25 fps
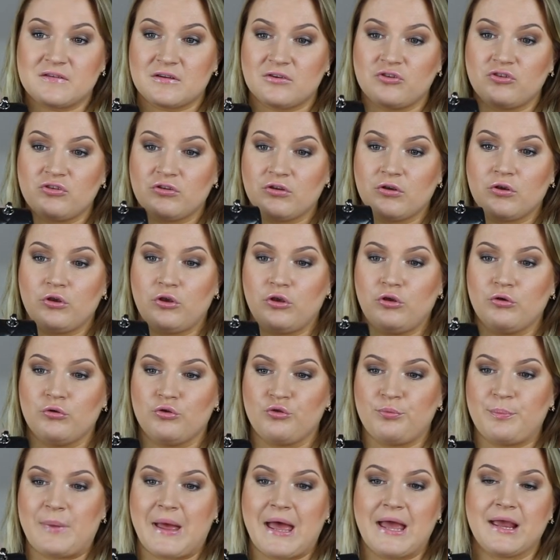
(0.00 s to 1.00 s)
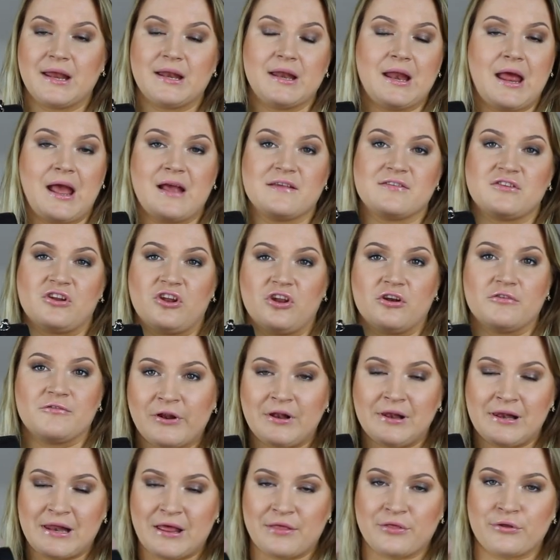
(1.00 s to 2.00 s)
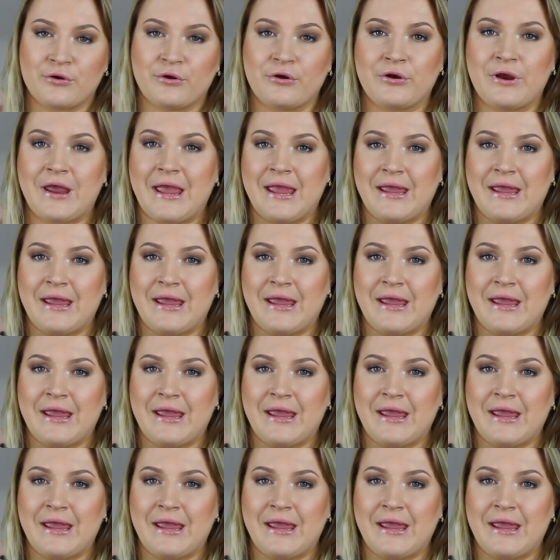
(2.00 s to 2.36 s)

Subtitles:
such a huge bag and it has a lot of leather